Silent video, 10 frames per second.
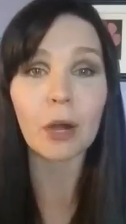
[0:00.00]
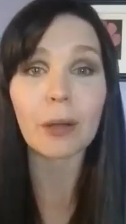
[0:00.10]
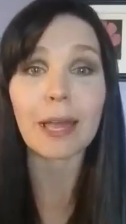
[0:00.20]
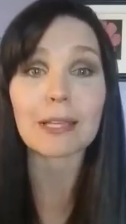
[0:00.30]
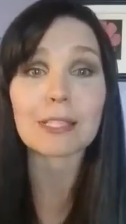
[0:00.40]

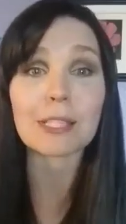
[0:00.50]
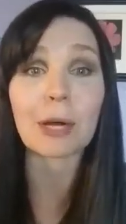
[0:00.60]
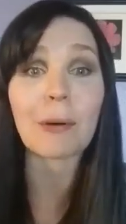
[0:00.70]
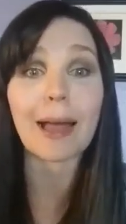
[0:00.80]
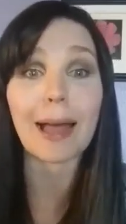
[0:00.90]
Okay,
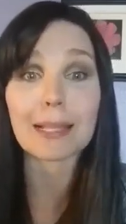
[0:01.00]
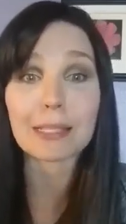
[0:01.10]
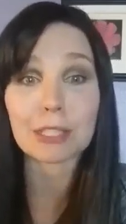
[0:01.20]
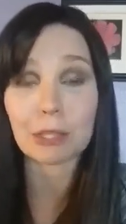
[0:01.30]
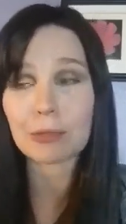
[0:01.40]
so
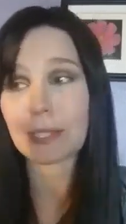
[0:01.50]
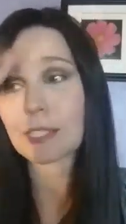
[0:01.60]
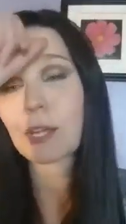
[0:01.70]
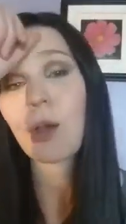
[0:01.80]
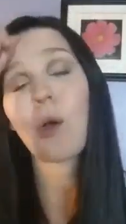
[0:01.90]
acidosis.
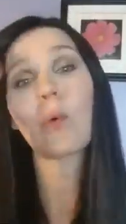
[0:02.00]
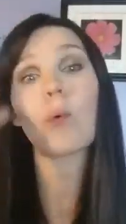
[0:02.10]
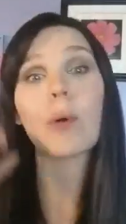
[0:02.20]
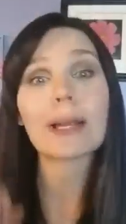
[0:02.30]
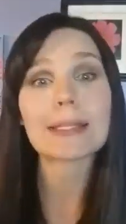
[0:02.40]

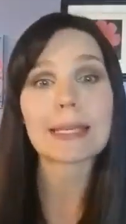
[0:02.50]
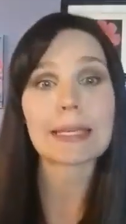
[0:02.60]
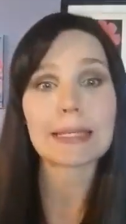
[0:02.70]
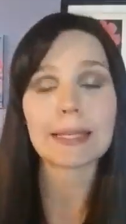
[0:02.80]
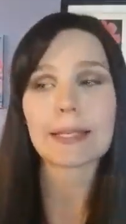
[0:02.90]
What
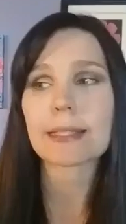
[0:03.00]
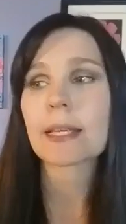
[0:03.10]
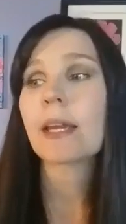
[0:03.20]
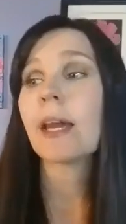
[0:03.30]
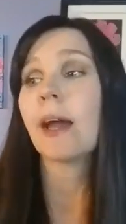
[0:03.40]
is it?
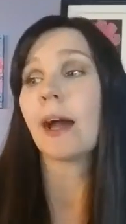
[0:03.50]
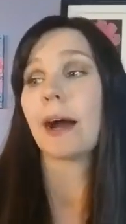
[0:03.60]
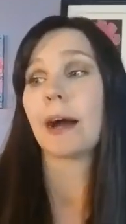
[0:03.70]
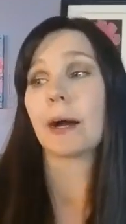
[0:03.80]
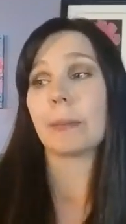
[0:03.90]

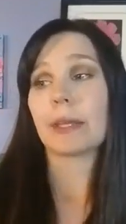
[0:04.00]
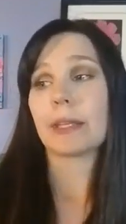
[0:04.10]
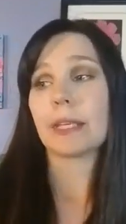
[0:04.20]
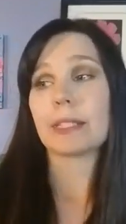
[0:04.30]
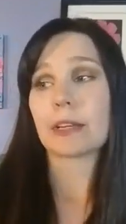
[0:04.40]
Um,
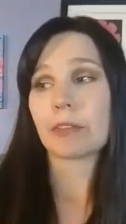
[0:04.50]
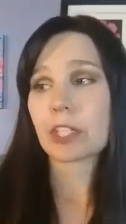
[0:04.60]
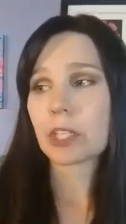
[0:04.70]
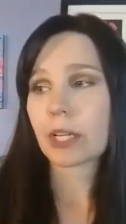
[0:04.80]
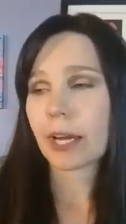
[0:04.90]
the
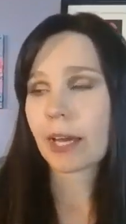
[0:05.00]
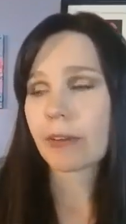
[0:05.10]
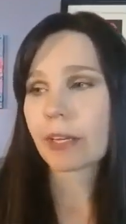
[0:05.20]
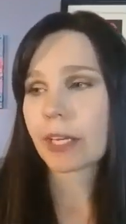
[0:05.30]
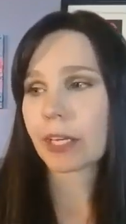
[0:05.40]
definition I
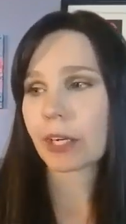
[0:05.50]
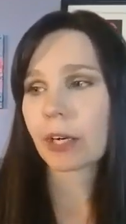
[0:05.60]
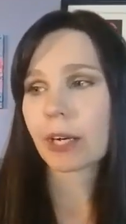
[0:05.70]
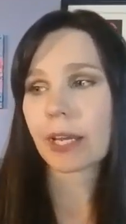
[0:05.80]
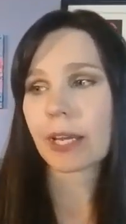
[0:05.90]
have
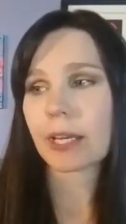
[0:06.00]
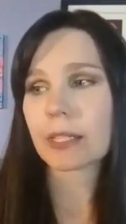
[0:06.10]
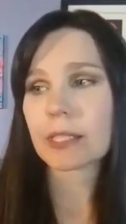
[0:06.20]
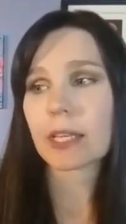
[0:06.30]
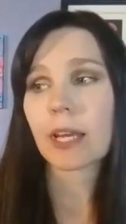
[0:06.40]
here
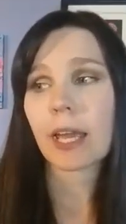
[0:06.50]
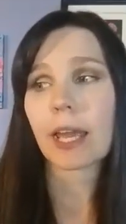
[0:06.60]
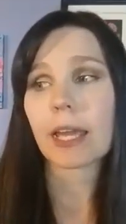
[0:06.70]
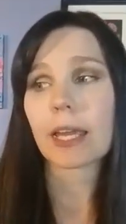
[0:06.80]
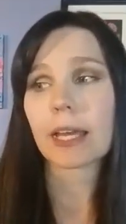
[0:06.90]
is
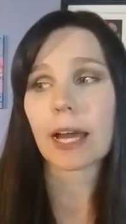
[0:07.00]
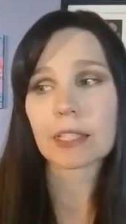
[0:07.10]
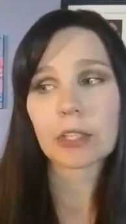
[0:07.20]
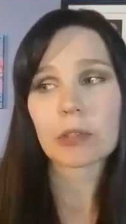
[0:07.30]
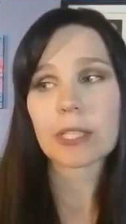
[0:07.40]

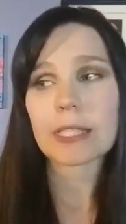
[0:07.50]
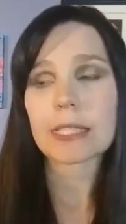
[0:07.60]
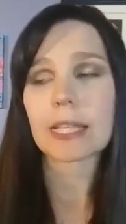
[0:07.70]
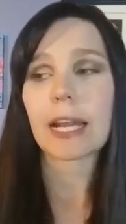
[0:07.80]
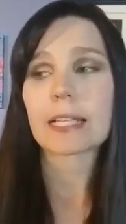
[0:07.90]
Acidosis
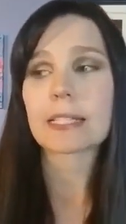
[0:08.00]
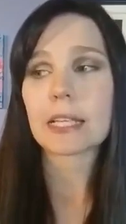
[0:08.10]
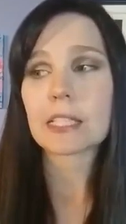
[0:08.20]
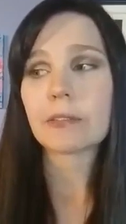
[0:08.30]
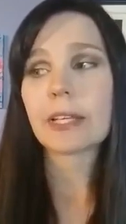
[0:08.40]
is an
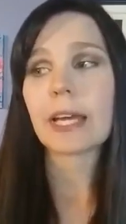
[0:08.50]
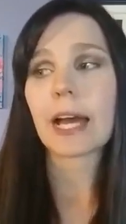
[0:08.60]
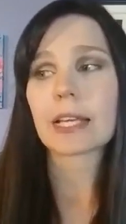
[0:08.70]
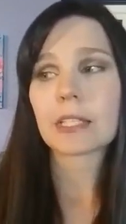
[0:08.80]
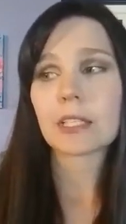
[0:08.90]
excessively
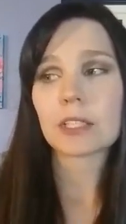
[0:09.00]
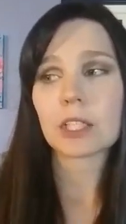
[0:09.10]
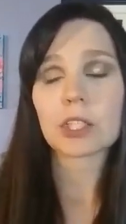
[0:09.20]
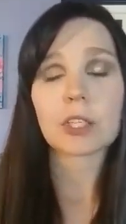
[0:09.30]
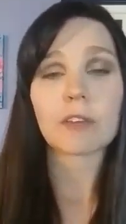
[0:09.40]
acid
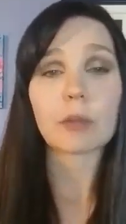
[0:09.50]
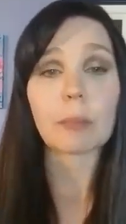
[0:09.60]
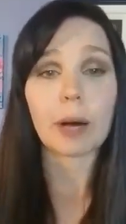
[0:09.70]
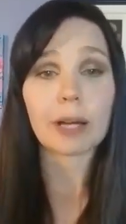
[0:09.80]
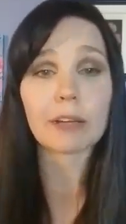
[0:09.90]
condition of the
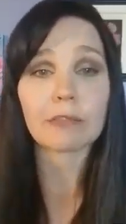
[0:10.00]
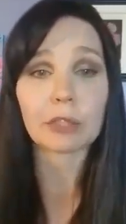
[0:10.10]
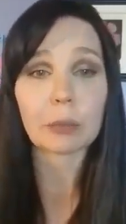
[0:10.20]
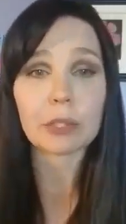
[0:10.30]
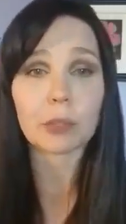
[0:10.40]
body
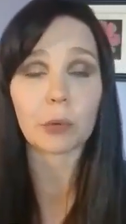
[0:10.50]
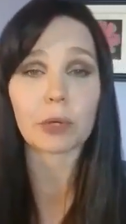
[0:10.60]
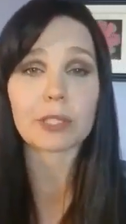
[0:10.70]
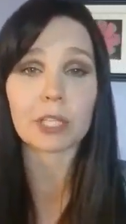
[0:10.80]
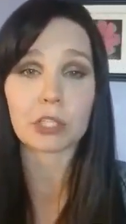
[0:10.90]
fluids
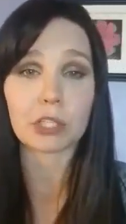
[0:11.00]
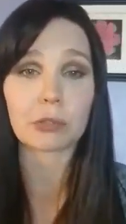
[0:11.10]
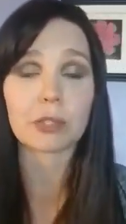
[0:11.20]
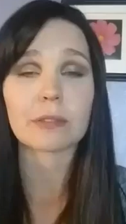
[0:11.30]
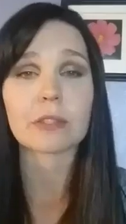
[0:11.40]
or
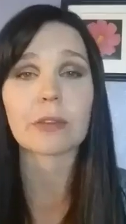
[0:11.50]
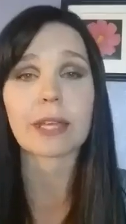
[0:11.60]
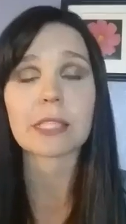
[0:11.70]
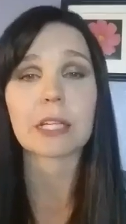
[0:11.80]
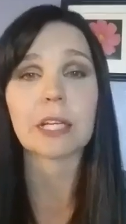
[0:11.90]
tissues. So
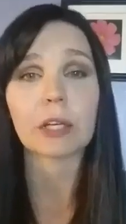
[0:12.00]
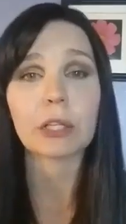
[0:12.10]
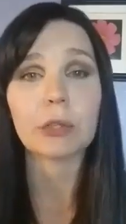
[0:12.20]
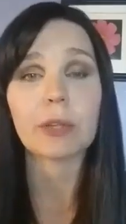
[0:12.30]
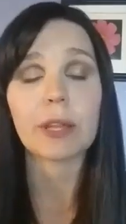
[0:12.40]
that's going to
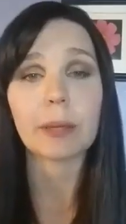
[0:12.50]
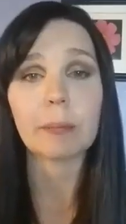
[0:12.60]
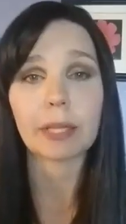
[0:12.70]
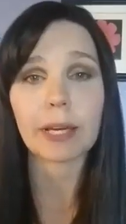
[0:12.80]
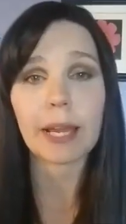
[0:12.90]
include the
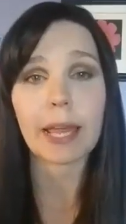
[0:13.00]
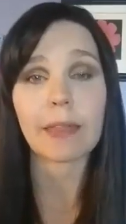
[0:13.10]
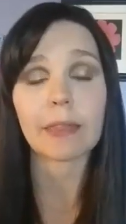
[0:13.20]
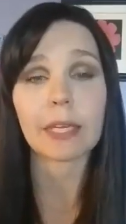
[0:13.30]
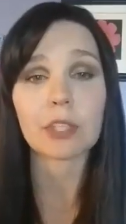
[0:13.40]
blood
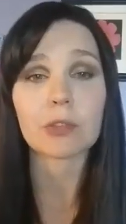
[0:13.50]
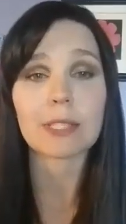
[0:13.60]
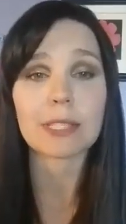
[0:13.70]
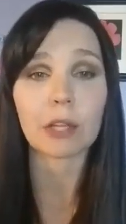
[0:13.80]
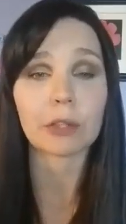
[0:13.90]
and the
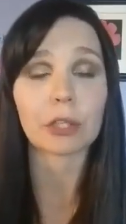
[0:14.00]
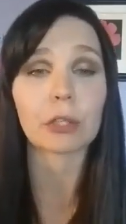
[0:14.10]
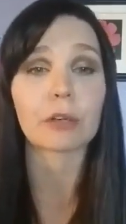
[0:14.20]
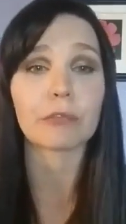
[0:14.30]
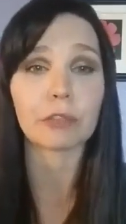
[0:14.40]

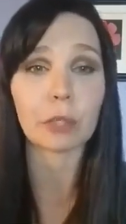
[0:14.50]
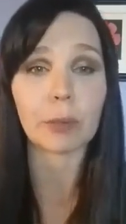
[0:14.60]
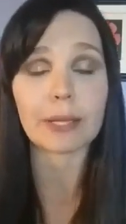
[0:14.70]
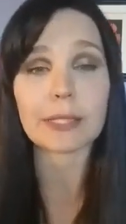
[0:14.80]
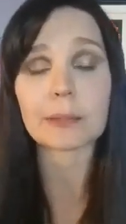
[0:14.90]
intracellular
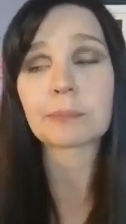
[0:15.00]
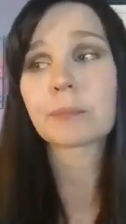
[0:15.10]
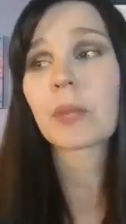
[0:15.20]
fluids.